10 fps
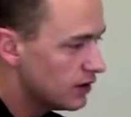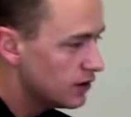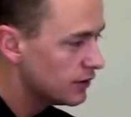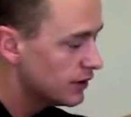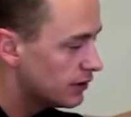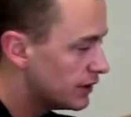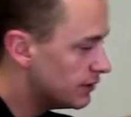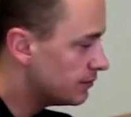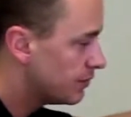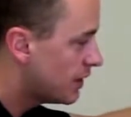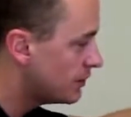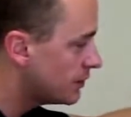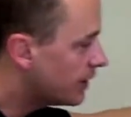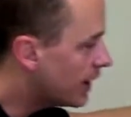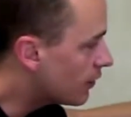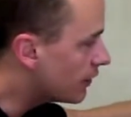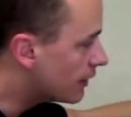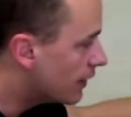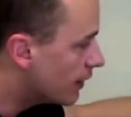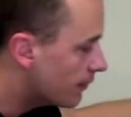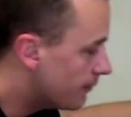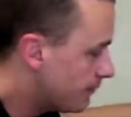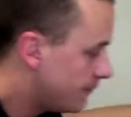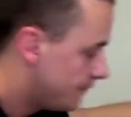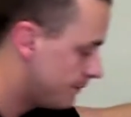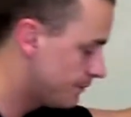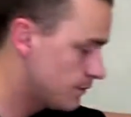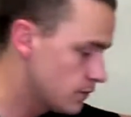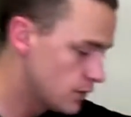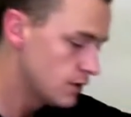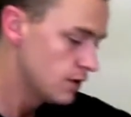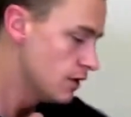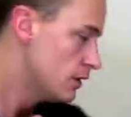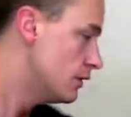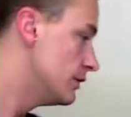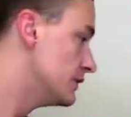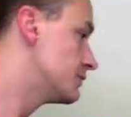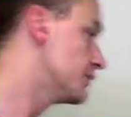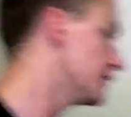we can go ahead and probably power it up. Just put